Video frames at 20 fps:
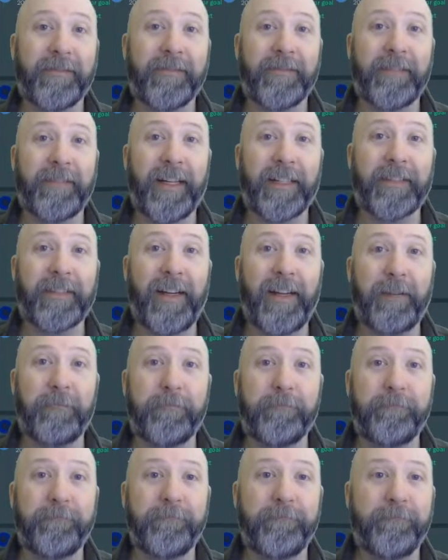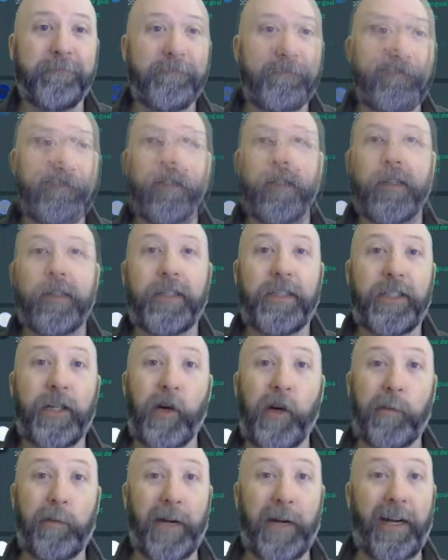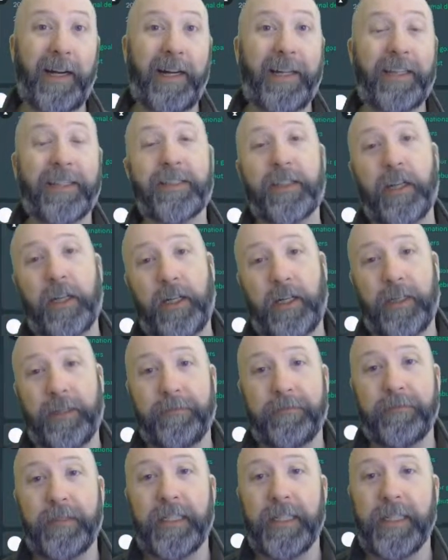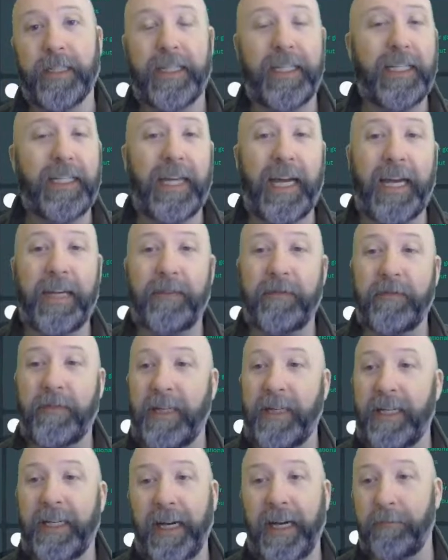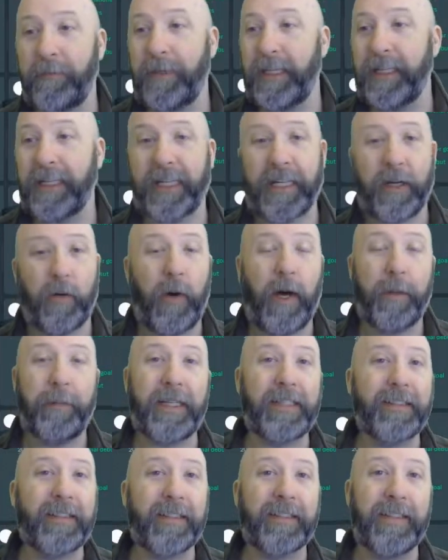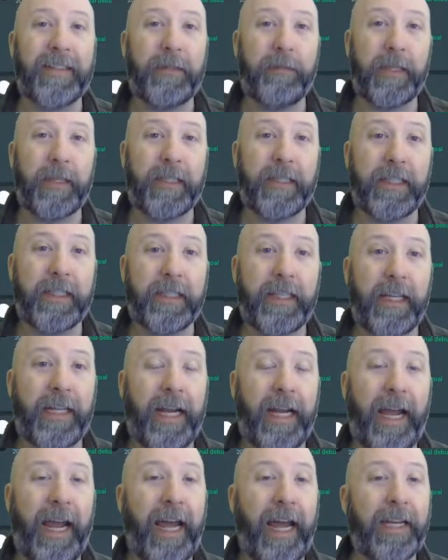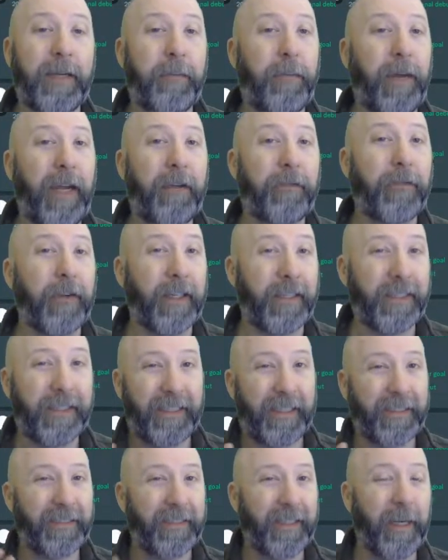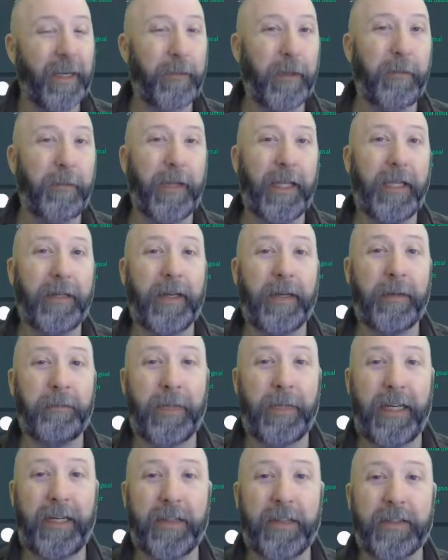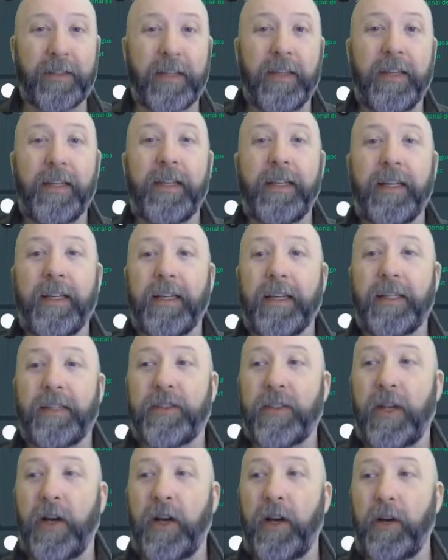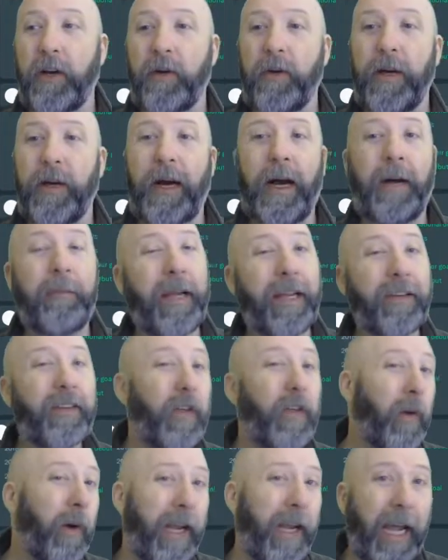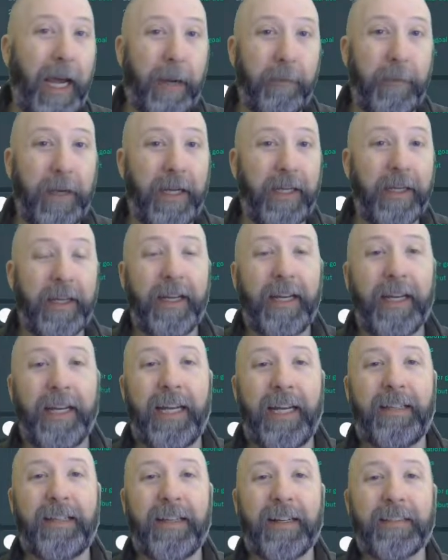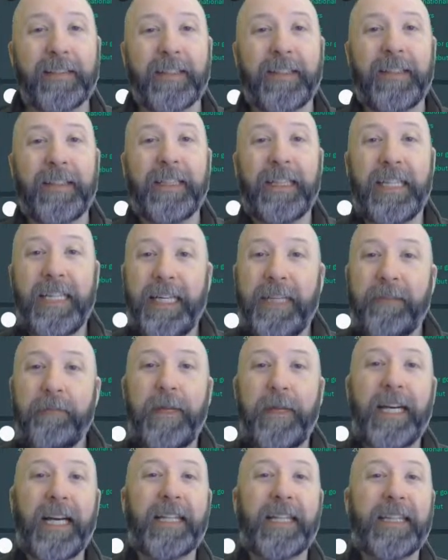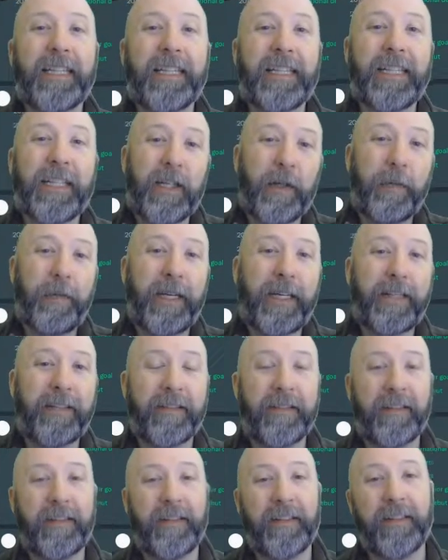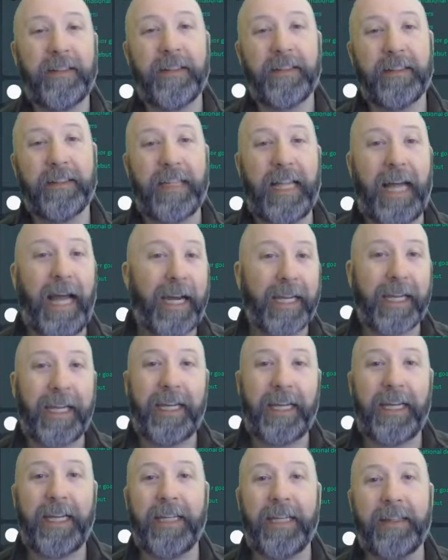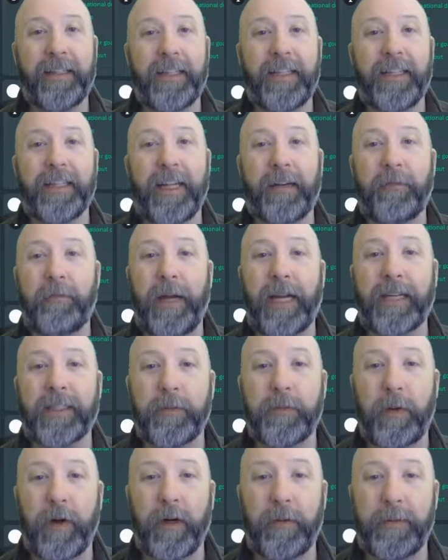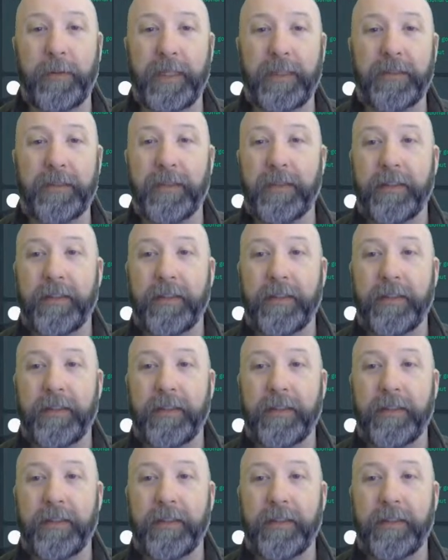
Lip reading: Next up, Joe Bryan is gone. He got me like a whopping $16 million, and I had to pay for just a couple of players. So I'm not too unhappy. It does leave me a little bit lacking in the left back department,